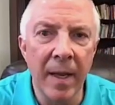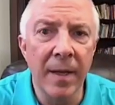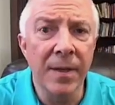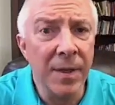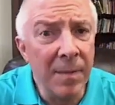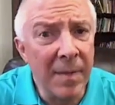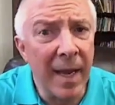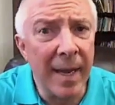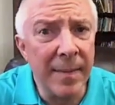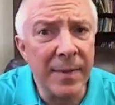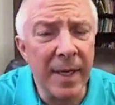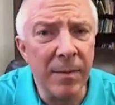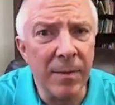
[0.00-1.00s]

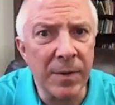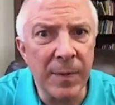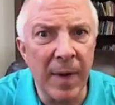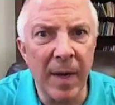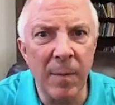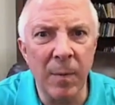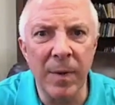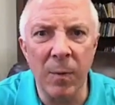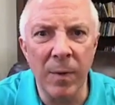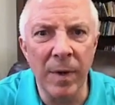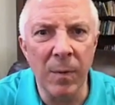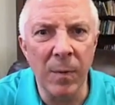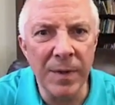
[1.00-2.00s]
Sometimes they respond with a
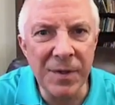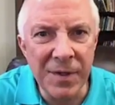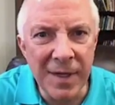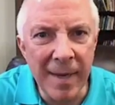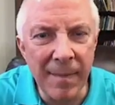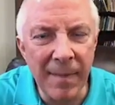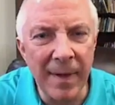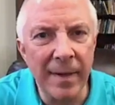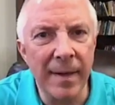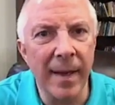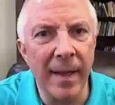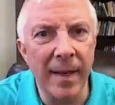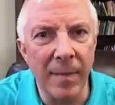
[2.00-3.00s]
real
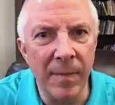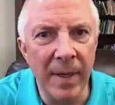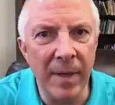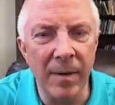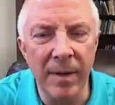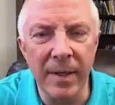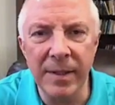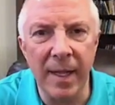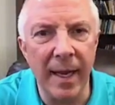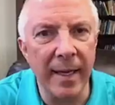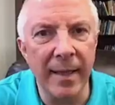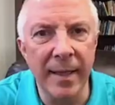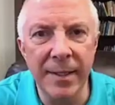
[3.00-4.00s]
resentment and a bitterness
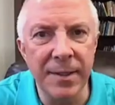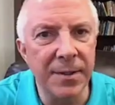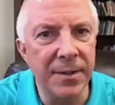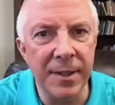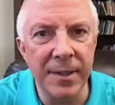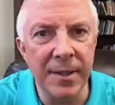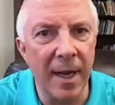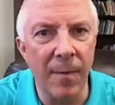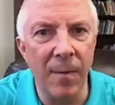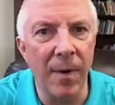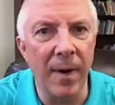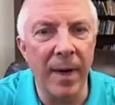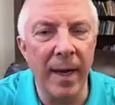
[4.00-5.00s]
like this is just not
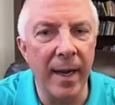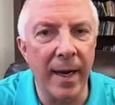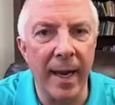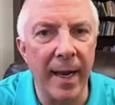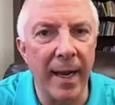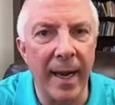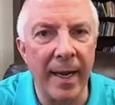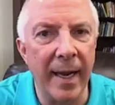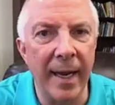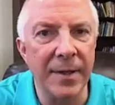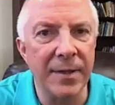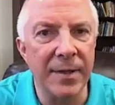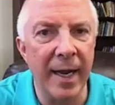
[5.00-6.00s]
working and I
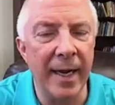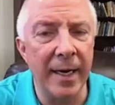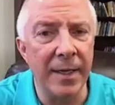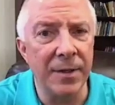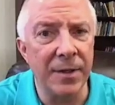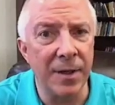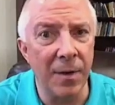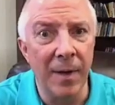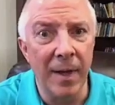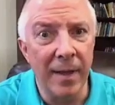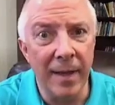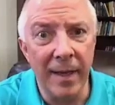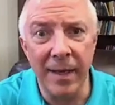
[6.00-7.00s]
can't stand it. And so
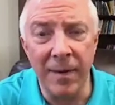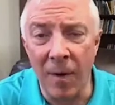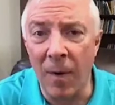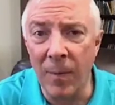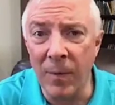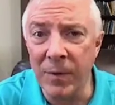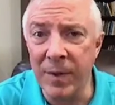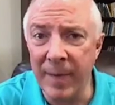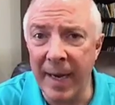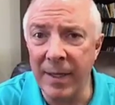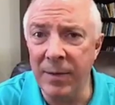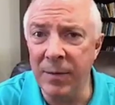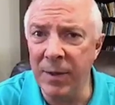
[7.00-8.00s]
they're almost
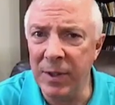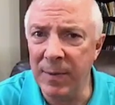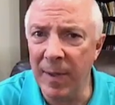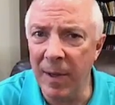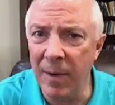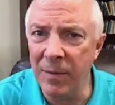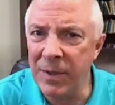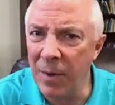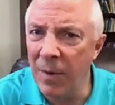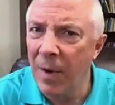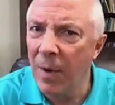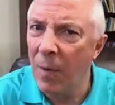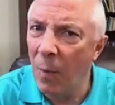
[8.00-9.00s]
about to explode.
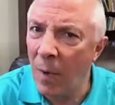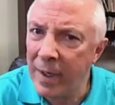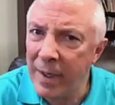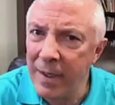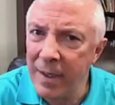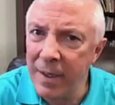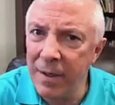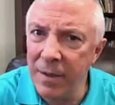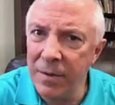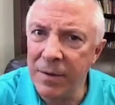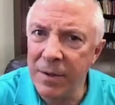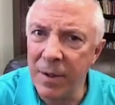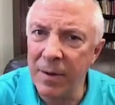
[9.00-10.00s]
So what can you
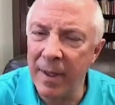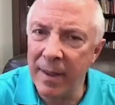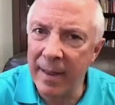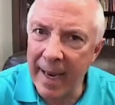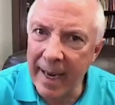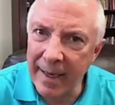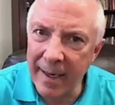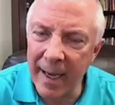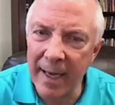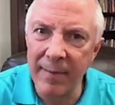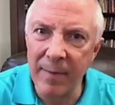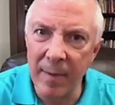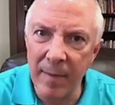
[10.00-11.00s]
do so that that
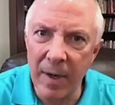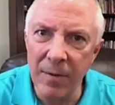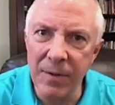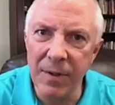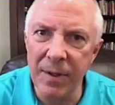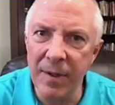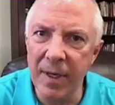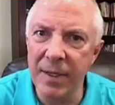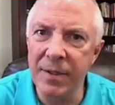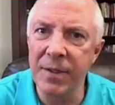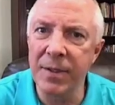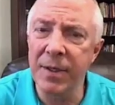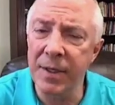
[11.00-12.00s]
kind of emotion
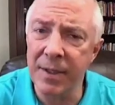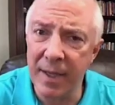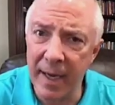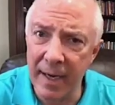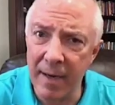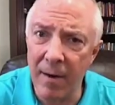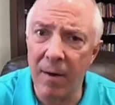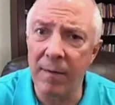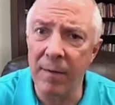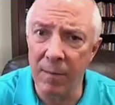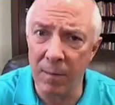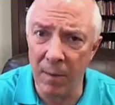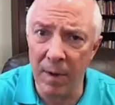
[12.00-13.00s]
doesn't just take off
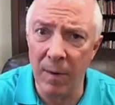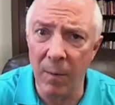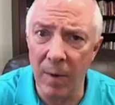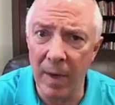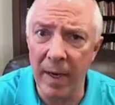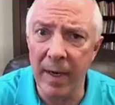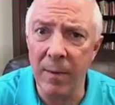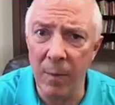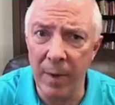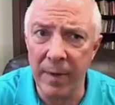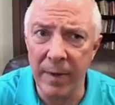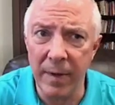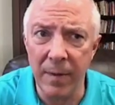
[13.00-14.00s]
and run away
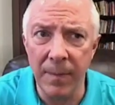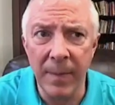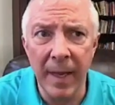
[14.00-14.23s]
with you?